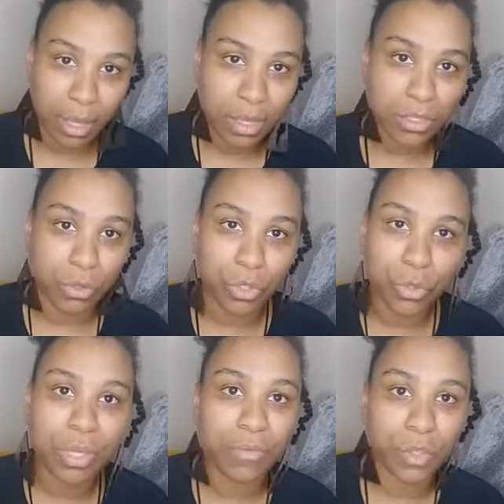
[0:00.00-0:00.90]
So you
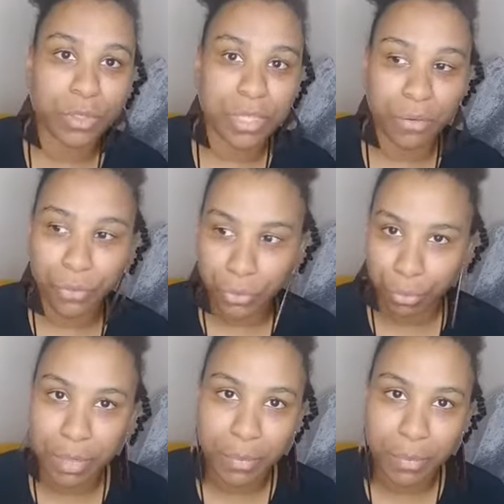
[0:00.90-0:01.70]
giving yourself 3